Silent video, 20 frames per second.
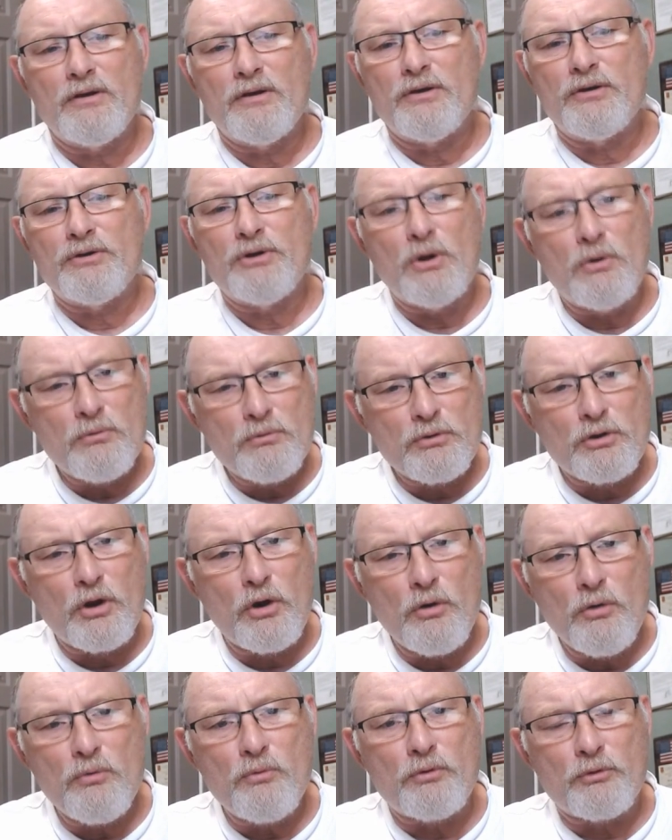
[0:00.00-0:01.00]
Don't
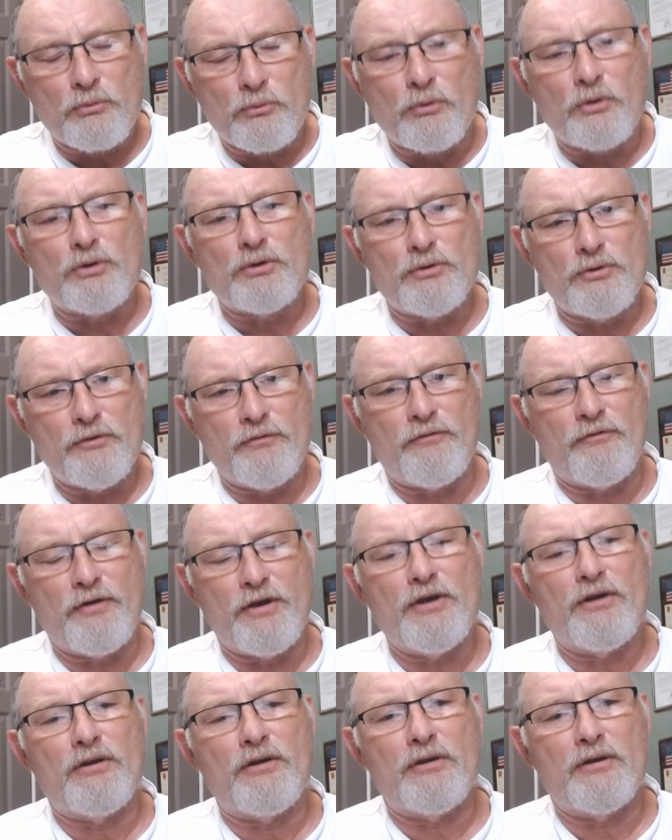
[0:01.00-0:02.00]
go with what you
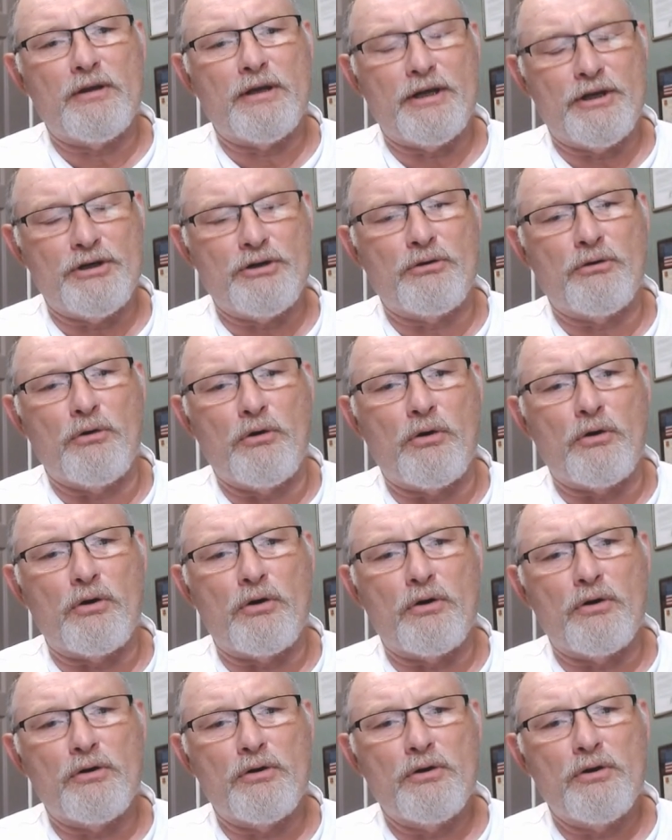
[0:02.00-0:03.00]
feel in your
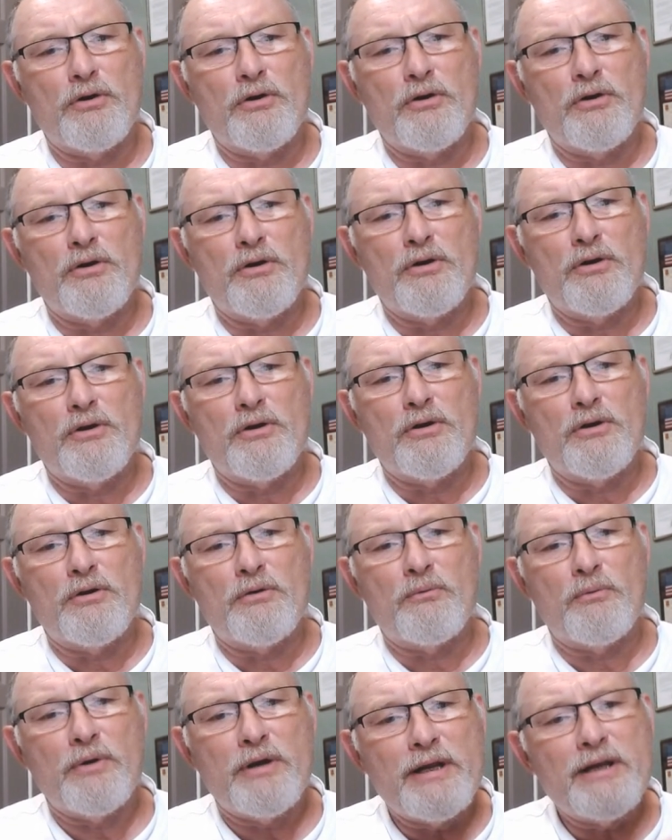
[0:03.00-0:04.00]
heart.
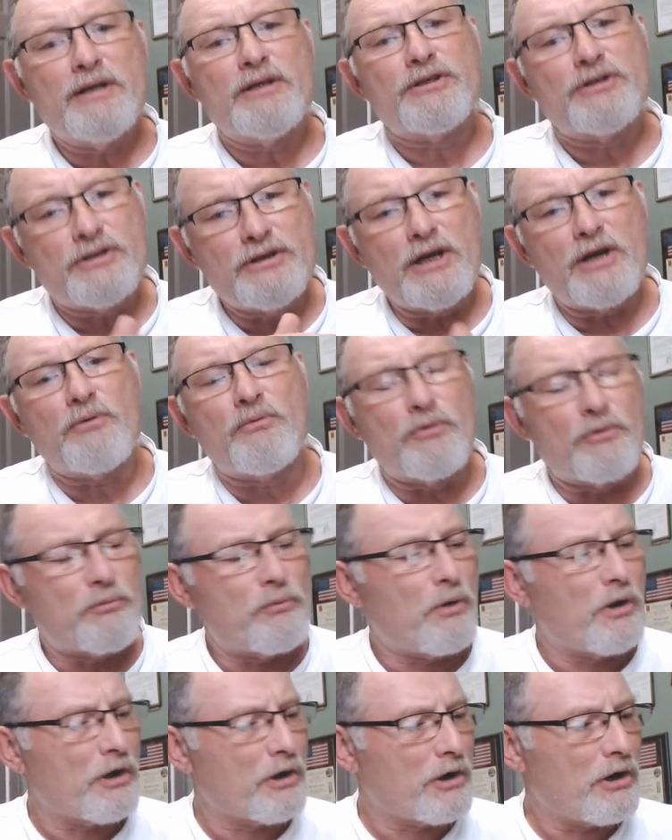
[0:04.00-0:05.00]
We need to stick with
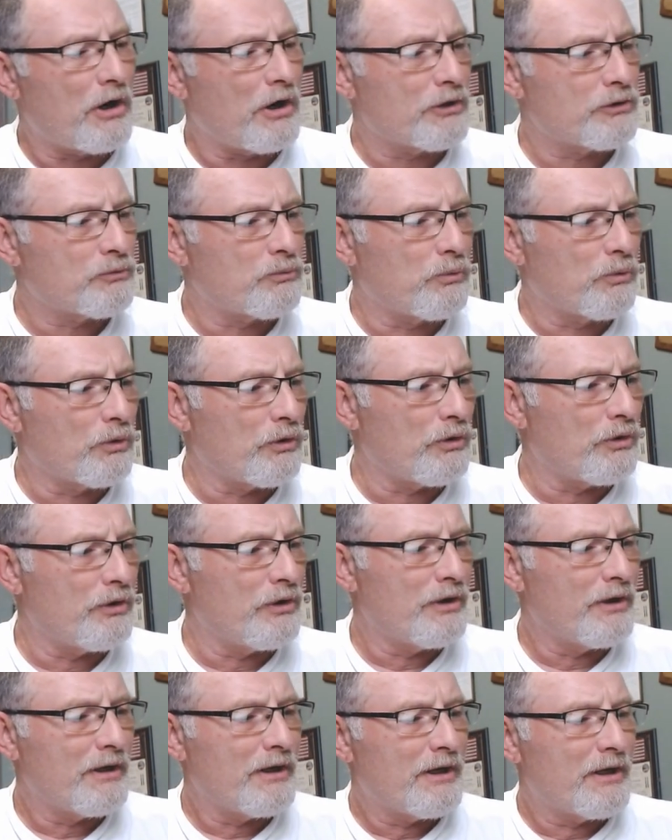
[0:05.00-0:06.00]
what God's word
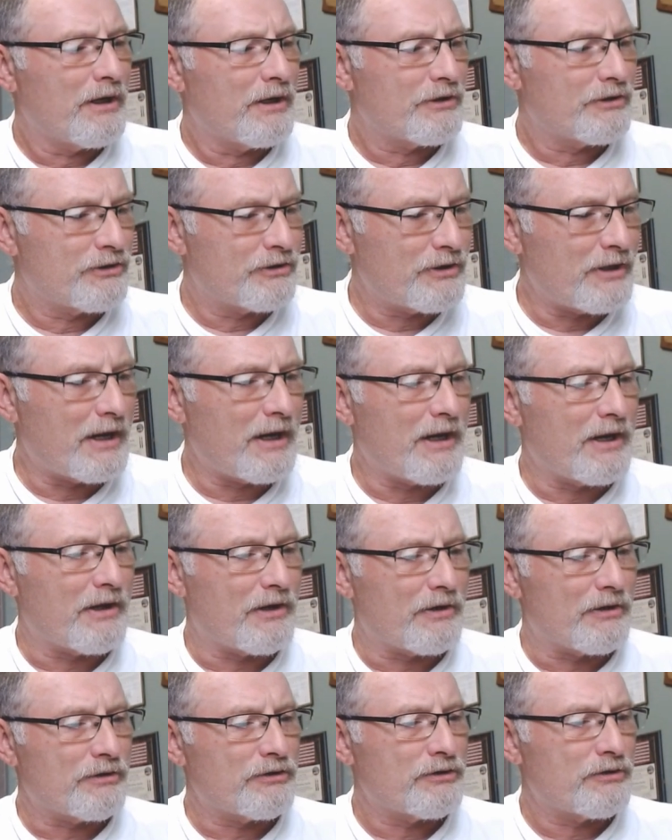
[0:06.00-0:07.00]

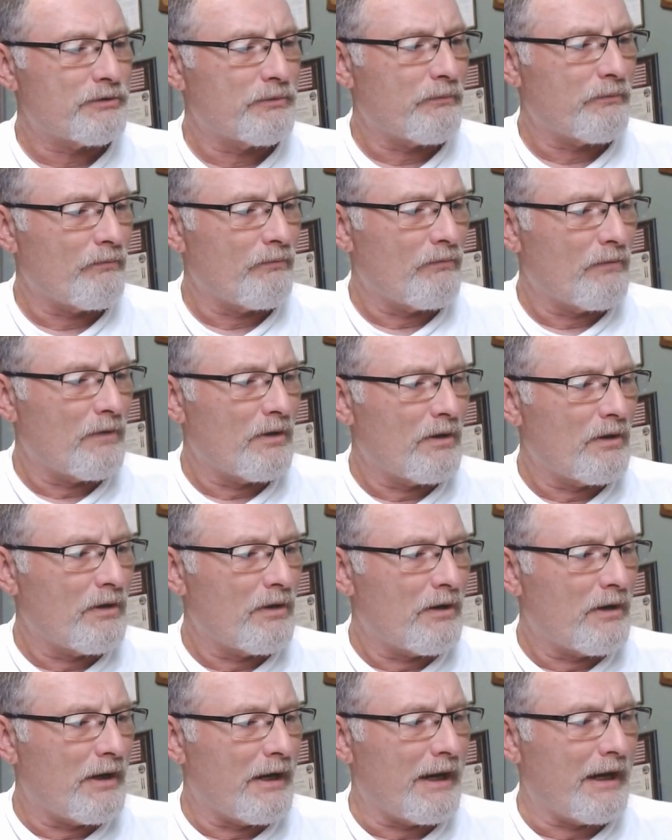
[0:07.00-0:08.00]
says.
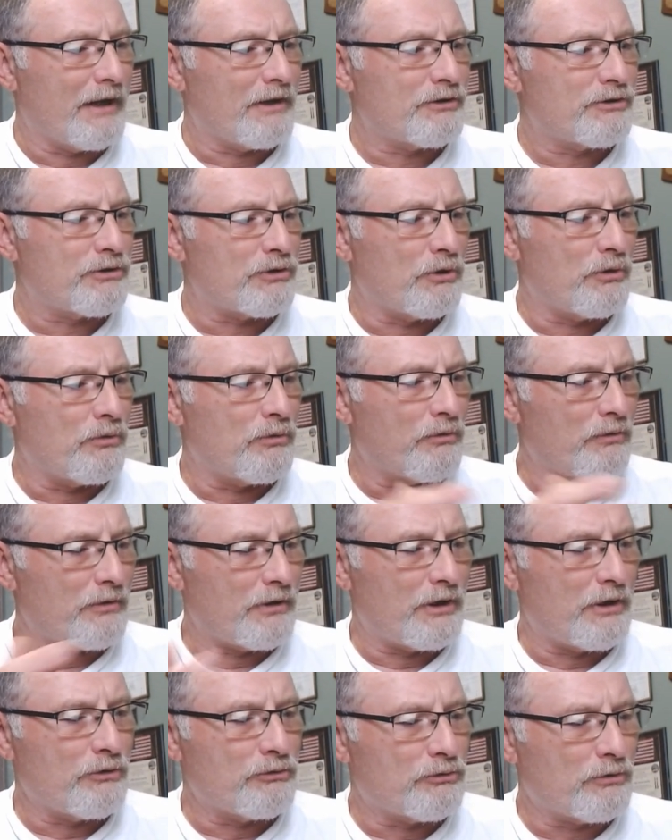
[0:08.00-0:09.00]
And so he
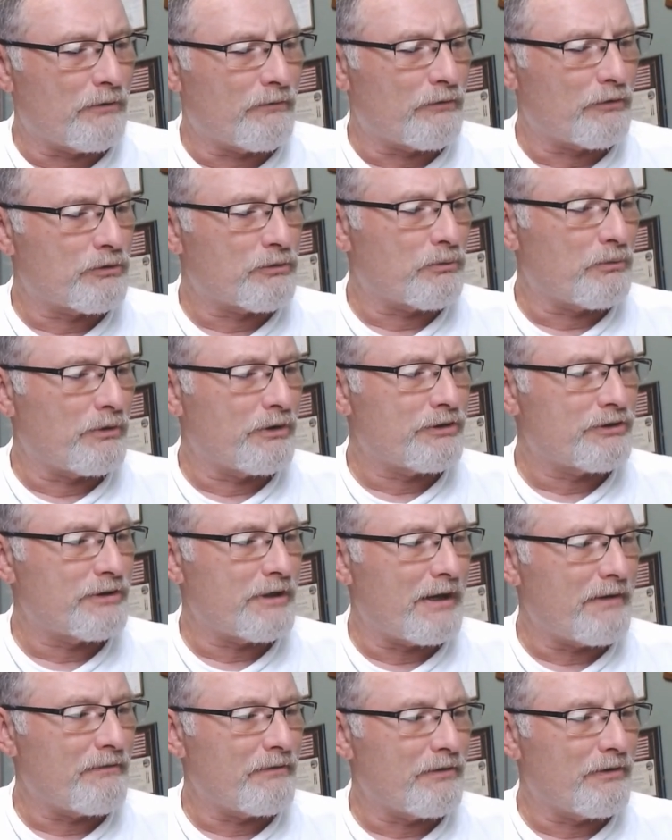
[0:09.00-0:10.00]
goes on, verse
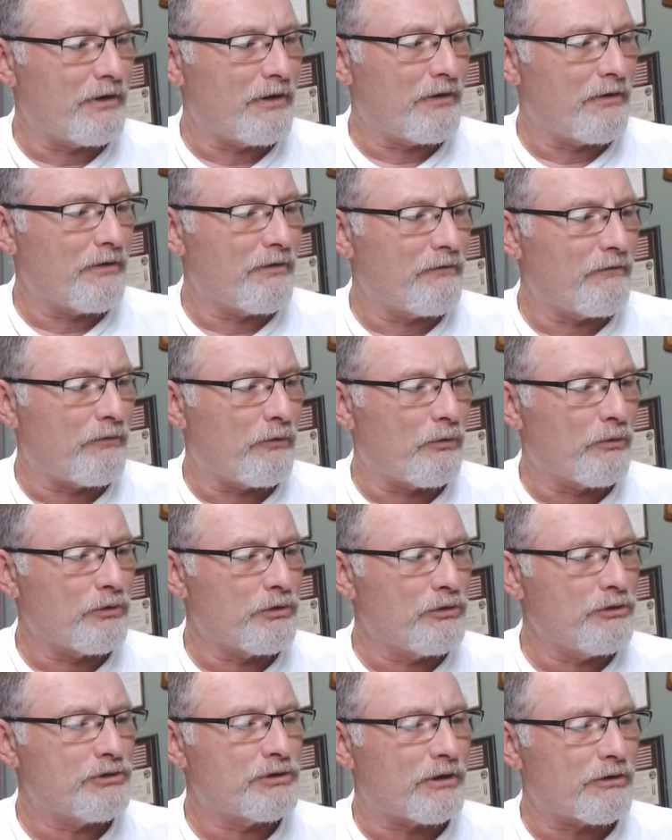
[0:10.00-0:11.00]
27, therefore
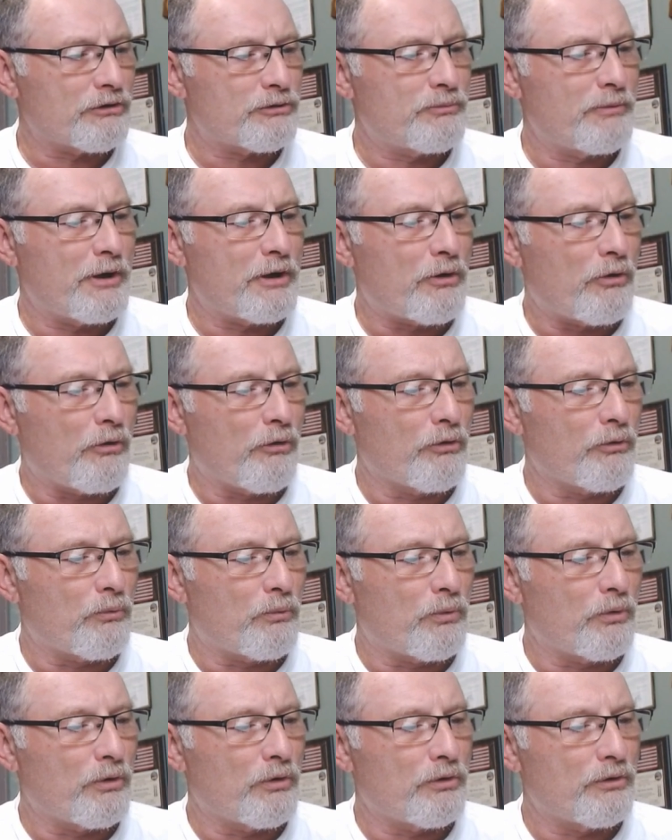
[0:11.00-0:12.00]
you shall speak all the
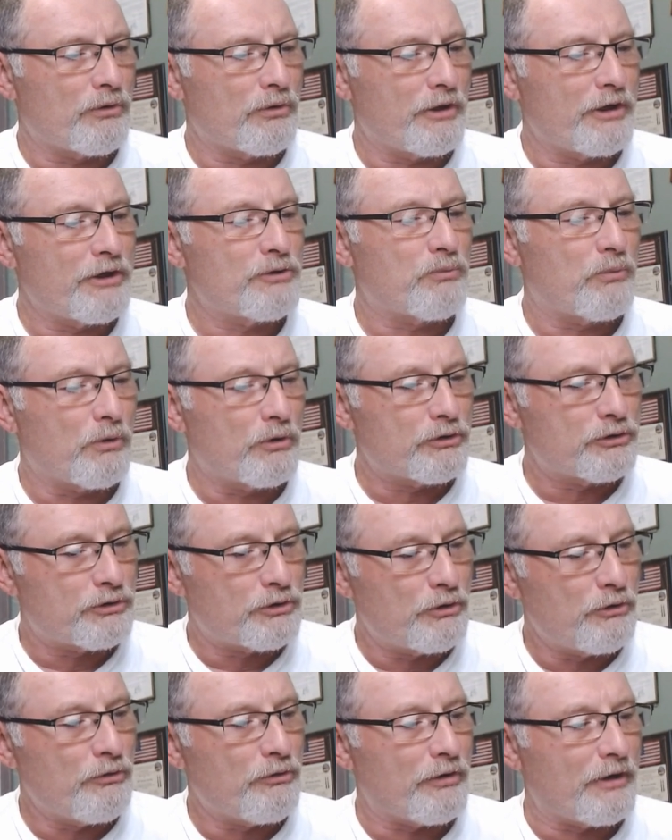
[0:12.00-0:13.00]
word these words
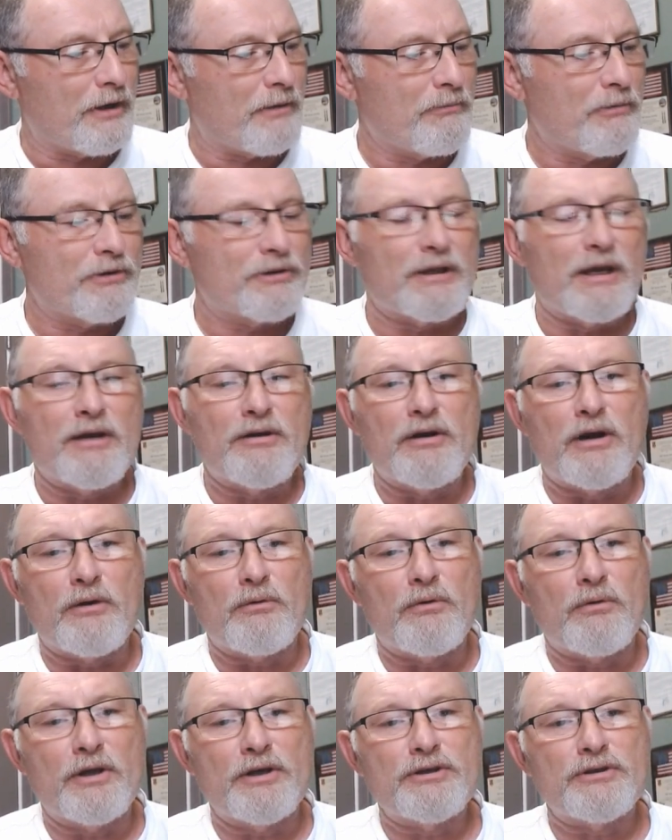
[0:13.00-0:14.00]
to them, but they're not
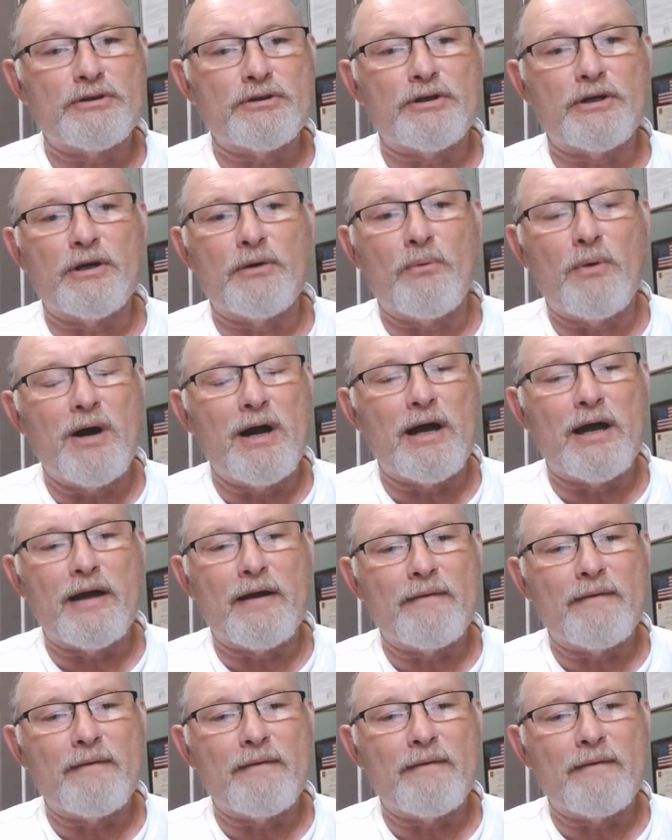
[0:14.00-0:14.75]
going to listen to you. Why?